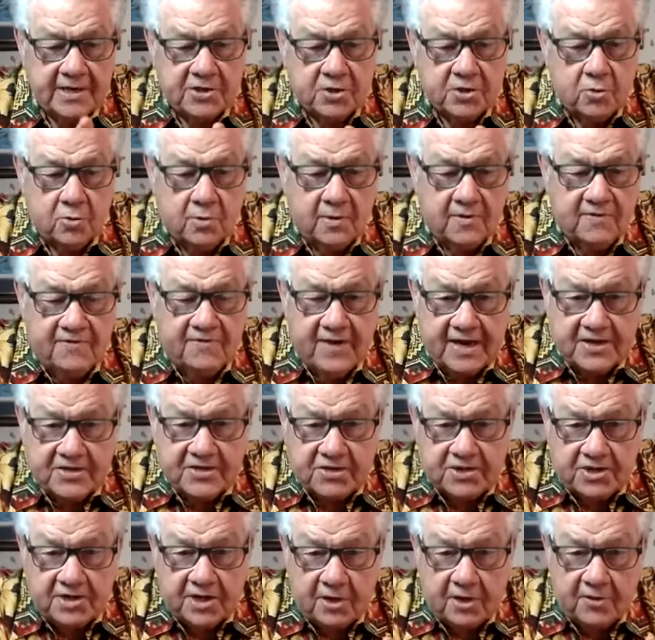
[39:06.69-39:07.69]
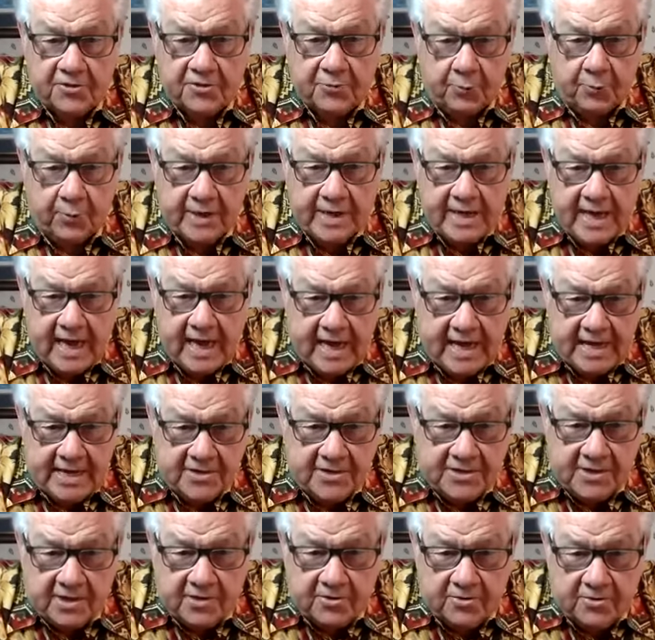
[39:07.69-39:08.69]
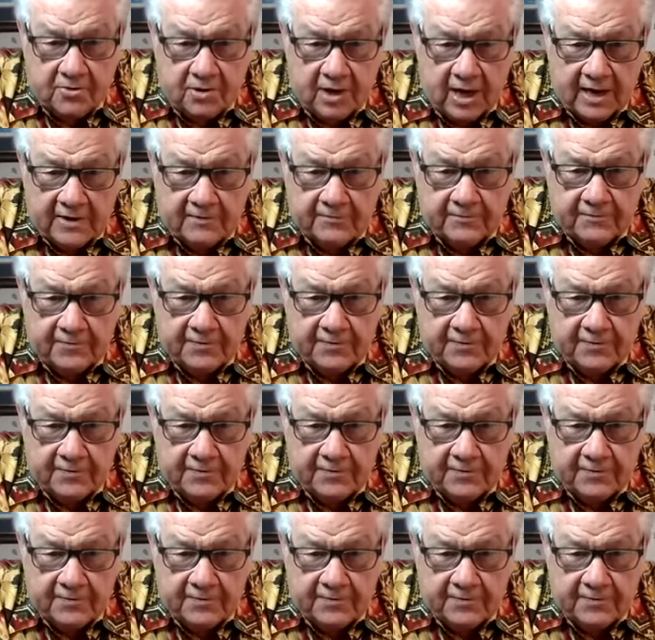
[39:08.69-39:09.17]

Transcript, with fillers: to invest three a's in your life